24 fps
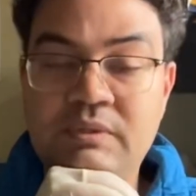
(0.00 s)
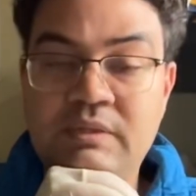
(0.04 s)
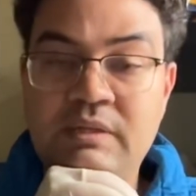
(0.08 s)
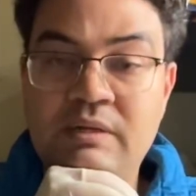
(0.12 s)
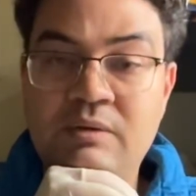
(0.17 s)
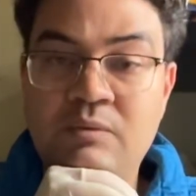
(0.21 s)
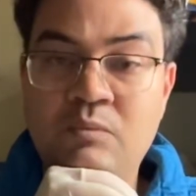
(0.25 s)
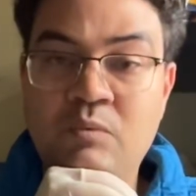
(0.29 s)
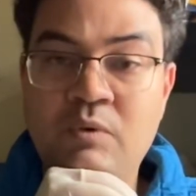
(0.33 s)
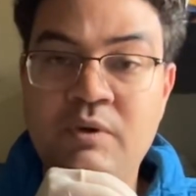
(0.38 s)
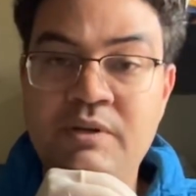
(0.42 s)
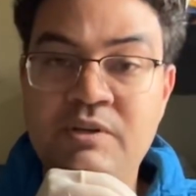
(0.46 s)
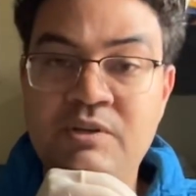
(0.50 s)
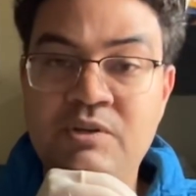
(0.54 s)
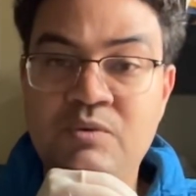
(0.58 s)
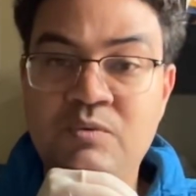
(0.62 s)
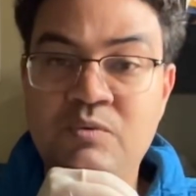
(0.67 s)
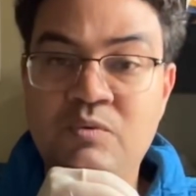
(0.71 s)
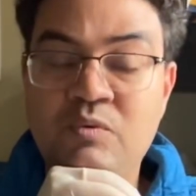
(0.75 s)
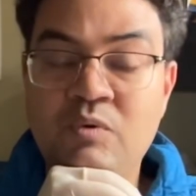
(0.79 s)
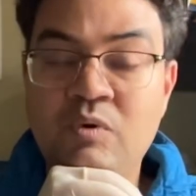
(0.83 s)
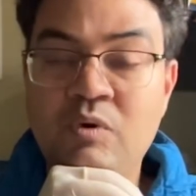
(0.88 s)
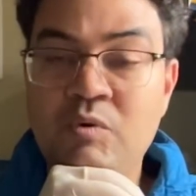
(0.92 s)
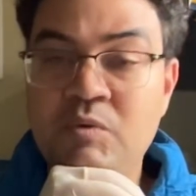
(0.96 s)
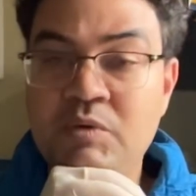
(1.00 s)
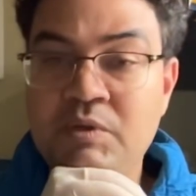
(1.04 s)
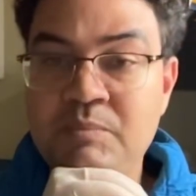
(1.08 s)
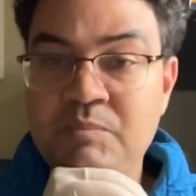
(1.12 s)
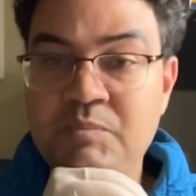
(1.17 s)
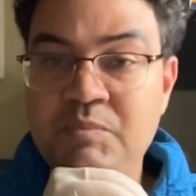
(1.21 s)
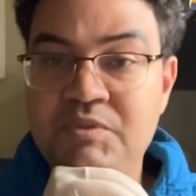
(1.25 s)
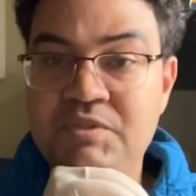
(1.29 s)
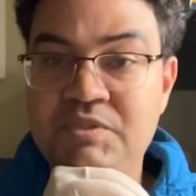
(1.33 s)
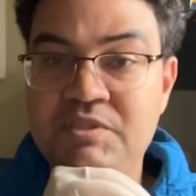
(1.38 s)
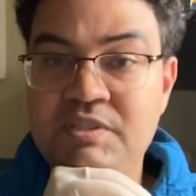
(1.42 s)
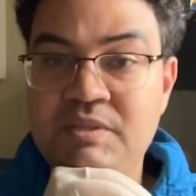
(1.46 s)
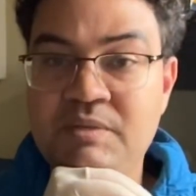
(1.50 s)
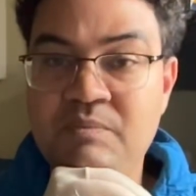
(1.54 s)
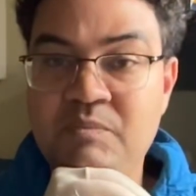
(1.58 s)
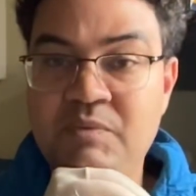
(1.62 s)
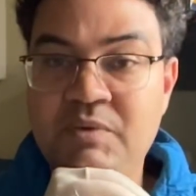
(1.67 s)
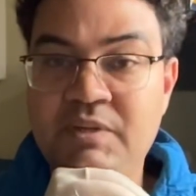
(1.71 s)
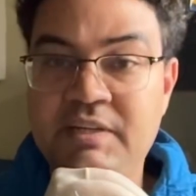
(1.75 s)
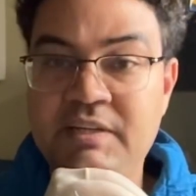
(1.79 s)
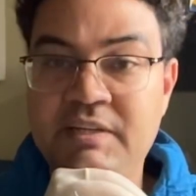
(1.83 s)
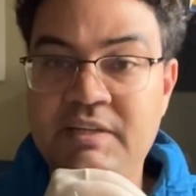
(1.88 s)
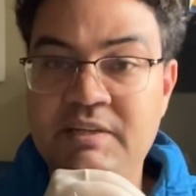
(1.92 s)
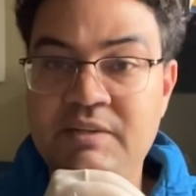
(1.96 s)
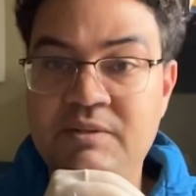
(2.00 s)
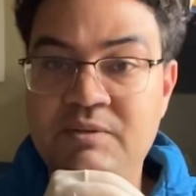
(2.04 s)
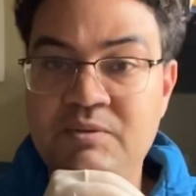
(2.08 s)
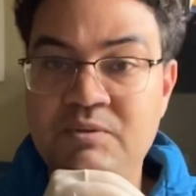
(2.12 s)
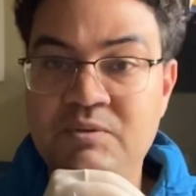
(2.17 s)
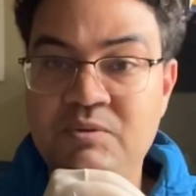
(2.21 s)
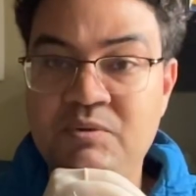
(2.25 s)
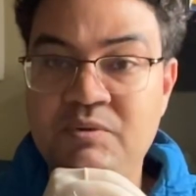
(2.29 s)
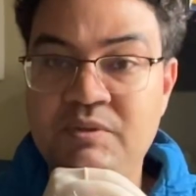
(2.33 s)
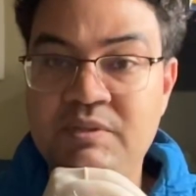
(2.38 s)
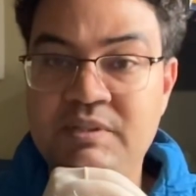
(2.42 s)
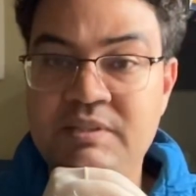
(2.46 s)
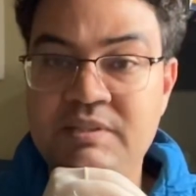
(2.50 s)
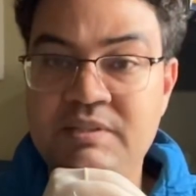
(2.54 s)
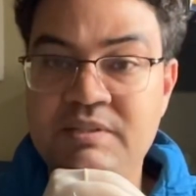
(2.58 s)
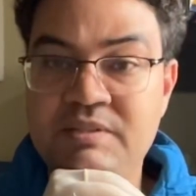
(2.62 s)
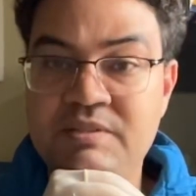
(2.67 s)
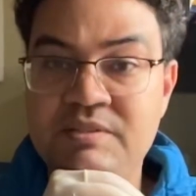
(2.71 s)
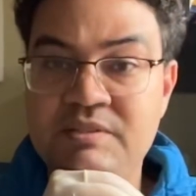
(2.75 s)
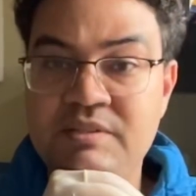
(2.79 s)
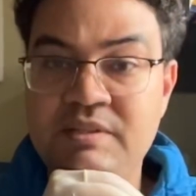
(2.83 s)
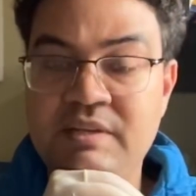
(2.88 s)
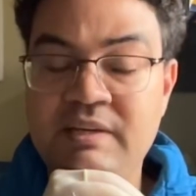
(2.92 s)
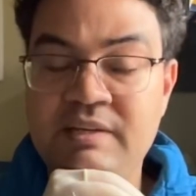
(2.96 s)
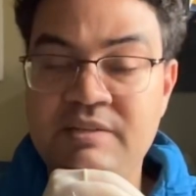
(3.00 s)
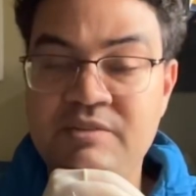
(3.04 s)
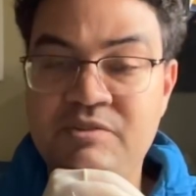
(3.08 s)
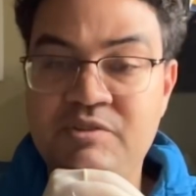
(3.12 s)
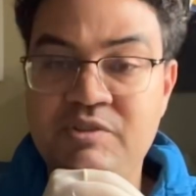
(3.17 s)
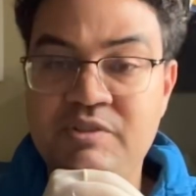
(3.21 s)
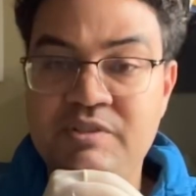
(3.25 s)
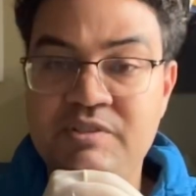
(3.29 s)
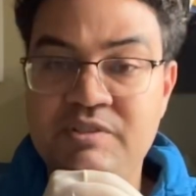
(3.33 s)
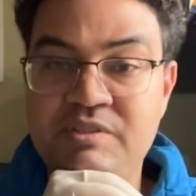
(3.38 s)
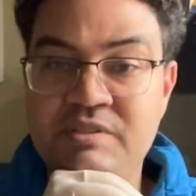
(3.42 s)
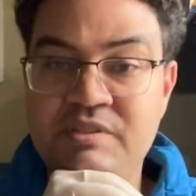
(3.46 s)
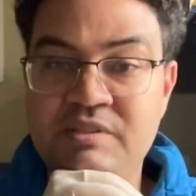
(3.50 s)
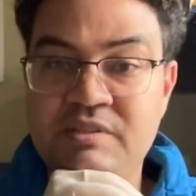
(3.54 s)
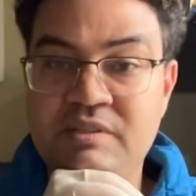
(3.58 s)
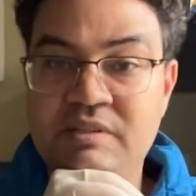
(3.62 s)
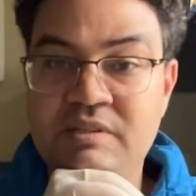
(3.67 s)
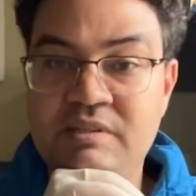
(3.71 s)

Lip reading: when you grow up with somebody who is not just